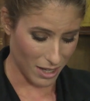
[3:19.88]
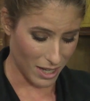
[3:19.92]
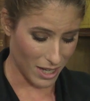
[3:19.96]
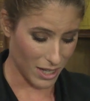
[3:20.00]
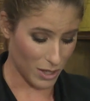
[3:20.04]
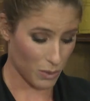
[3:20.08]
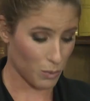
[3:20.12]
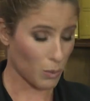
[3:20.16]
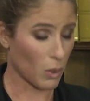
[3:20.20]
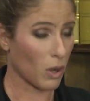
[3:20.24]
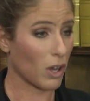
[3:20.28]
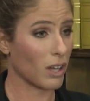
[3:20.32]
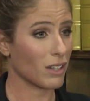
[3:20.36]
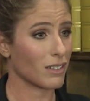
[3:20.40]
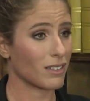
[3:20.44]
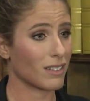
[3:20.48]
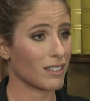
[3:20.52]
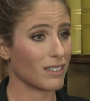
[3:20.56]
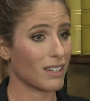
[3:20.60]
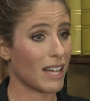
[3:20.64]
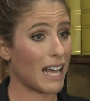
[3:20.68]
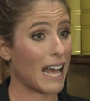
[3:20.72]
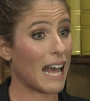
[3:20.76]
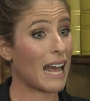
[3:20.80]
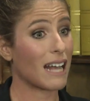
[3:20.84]
is
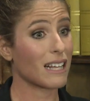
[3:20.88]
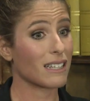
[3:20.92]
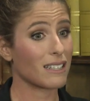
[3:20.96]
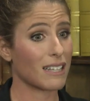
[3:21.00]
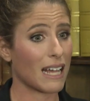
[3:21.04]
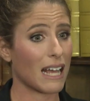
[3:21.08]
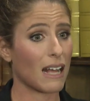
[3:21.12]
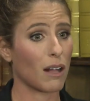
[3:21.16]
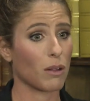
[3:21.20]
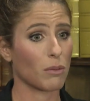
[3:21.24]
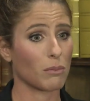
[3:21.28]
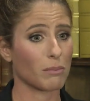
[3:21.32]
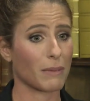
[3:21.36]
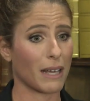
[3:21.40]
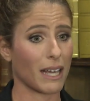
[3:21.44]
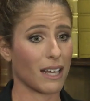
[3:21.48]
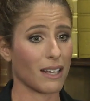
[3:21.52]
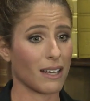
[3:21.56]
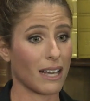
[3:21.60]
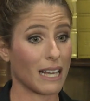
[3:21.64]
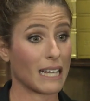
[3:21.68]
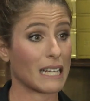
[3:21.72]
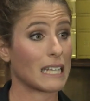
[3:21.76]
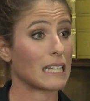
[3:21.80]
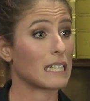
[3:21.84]
what has helped
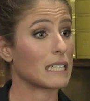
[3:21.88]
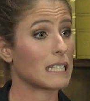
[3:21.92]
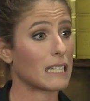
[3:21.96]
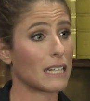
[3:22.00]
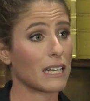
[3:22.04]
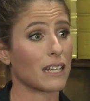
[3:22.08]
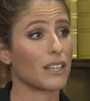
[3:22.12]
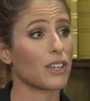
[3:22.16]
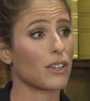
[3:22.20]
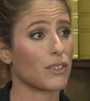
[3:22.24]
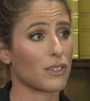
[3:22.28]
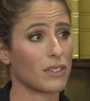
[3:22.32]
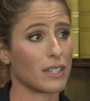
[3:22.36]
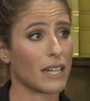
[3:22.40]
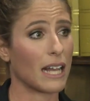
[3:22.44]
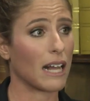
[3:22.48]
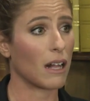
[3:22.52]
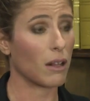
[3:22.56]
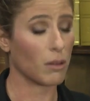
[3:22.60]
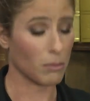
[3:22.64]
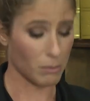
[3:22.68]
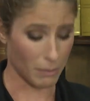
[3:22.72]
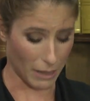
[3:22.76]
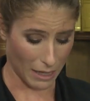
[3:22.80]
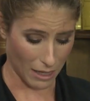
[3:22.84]
me and continues to
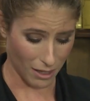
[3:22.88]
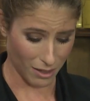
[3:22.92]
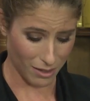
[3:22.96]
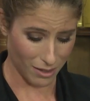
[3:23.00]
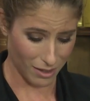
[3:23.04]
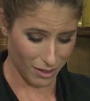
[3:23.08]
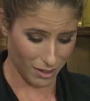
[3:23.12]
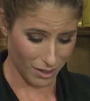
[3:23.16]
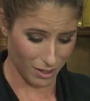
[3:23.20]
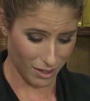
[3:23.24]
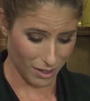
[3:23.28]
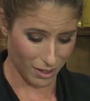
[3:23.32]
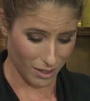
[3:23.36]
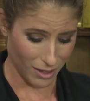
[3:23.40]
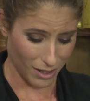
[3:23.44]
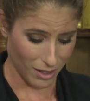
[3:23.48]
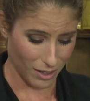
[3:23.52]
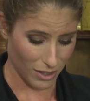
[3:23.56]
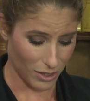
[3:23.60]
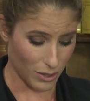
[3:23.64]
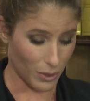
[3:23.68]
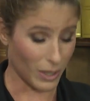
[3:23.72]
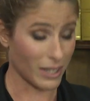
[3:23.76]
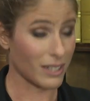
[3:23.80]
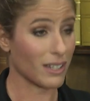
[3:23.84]
help me
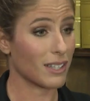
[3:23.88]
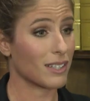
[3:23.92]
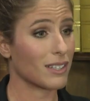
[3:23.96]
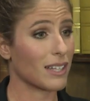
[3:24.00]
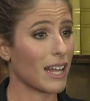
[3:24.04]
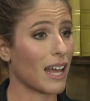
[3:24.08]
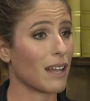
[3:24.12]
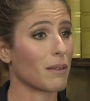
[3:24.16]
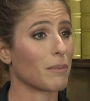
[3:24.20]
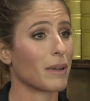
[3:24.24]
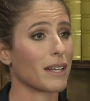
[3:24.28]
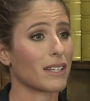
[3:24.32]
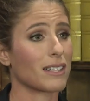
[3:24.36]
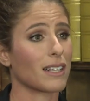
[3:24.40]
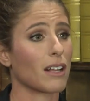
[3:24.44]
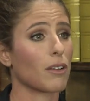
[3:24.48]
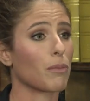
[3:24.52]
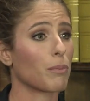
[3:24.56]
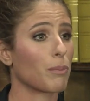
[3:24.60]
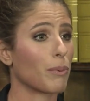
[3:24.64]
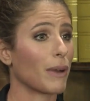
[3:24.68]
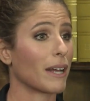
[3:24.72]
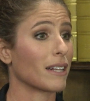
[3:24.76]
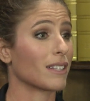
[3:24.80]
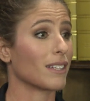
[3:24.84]
to understand
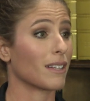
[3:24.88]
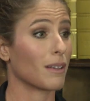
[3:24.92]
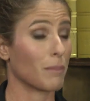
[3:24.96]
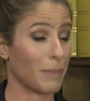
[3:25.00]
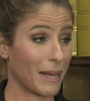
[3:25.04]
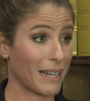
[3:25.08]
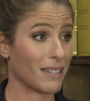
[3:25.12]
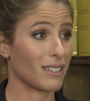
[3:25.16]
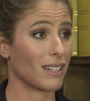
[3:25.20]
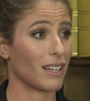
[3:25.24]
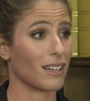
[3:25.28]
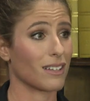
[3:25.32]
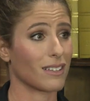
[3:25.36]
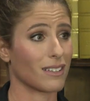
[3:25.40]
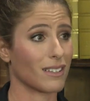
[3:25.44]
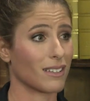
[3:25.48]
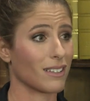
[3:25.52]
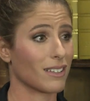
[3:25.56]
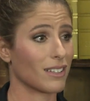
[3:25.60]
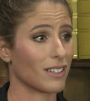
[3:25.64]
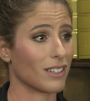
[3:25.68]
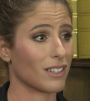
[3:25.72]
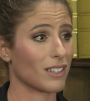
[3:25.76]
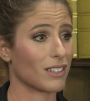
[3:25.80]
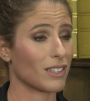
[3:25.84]
myself better
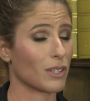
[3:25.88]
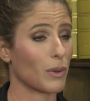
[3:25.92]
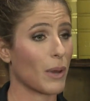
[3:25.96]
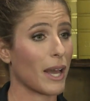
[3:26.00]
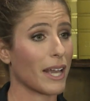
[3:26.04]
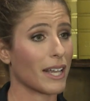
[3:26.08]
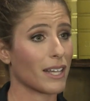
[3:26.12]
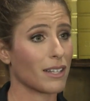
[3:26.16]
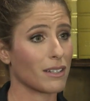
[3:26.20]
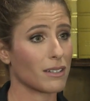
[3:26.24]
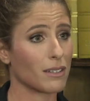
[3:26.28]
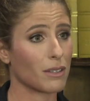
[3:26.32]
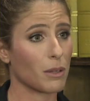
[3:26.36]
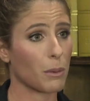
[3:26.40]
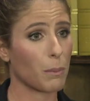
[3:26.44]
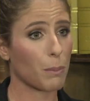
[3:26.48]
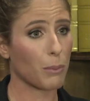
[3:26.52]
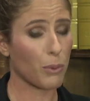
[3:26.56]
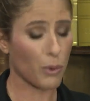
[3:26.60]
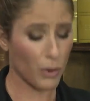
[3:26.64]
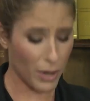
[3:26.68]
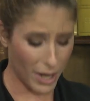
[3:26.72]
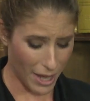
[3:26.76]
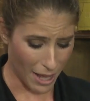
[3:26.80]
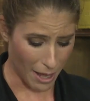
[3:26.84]
so I can
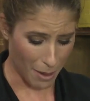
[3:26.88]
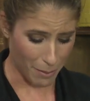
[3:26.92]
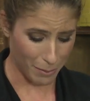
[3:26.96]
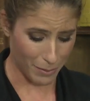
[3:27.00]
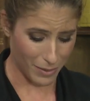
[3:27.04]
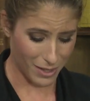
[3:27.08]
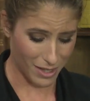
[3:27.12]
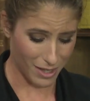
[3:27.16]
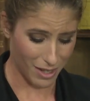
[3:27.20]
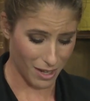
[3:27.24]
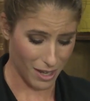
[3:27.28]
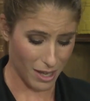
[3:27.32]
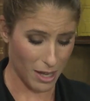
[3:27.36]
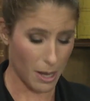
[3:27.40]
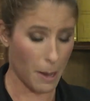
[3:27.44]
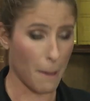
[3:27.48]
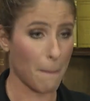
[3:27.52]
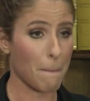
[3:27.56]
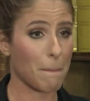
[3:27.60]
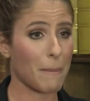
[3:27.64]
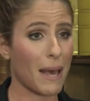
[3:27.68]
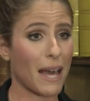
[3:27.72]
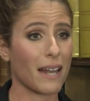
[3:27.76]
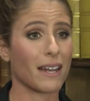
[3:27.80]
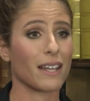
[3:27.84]
preempt,
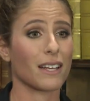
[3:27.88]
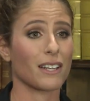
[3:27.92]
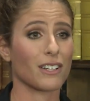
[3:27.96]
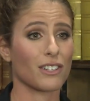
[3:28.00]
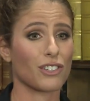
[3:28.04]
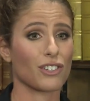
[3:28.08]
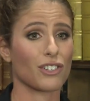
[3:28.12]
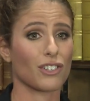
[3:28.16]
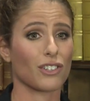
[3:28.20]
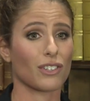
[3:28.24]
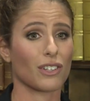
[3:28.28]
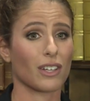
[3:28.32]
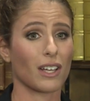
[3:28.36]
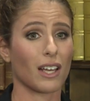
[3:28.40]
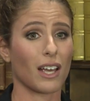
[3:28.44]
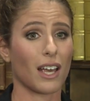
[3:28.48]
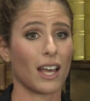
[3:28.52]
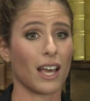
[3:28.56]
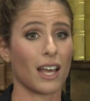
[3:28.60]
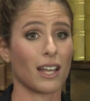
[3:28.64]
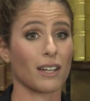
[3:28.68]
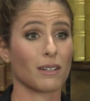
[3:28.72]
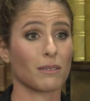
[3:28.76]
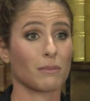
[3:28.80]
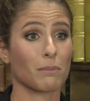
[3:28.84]
manage,
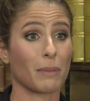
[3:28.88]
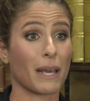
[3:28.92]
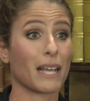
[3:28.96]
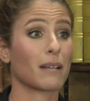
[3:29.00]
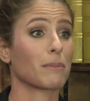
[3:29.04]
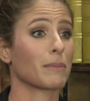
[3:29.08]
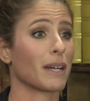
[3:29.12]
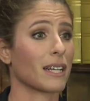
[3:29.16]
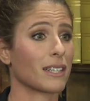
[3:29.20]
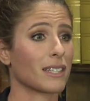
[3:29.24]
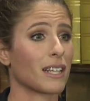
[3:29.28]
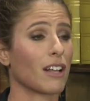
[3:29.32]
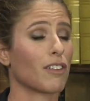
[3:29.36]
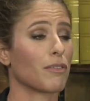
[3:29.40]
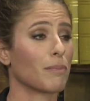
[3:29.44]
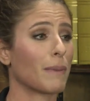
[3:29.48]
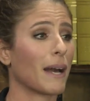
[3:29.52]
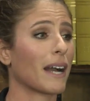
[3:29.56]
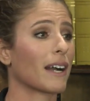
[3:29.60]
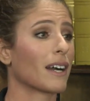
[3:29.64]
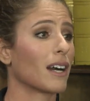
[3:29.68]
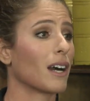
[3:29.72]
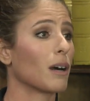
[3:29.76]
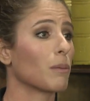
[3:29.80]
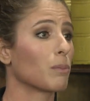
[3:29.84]
and pick myself
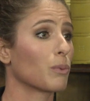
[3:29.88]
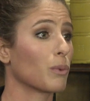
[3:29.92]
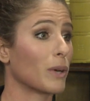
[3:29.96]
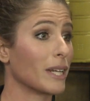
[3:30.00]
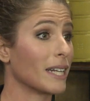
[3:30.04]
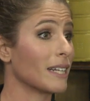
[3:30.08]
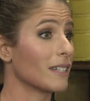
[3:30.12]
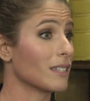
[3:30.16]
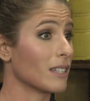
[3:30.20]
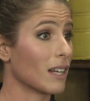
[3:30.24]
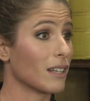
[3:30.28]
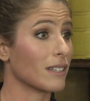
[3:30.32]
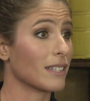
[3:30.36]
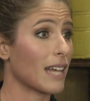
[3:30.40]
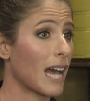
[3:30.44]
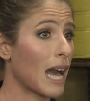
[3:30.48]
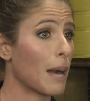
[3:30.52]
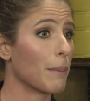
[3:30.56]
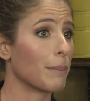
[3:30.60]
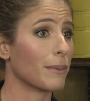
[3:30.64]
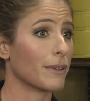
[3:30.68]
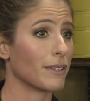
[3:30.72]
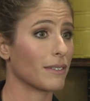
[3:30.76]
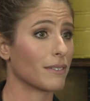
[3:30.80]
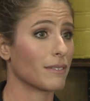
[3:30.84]
back up when it does
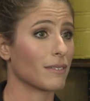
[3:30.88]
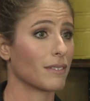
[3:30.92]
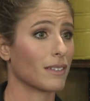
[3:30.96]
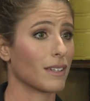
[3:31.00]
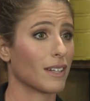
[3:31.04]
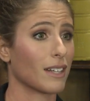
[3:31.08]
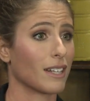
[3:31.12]
happen.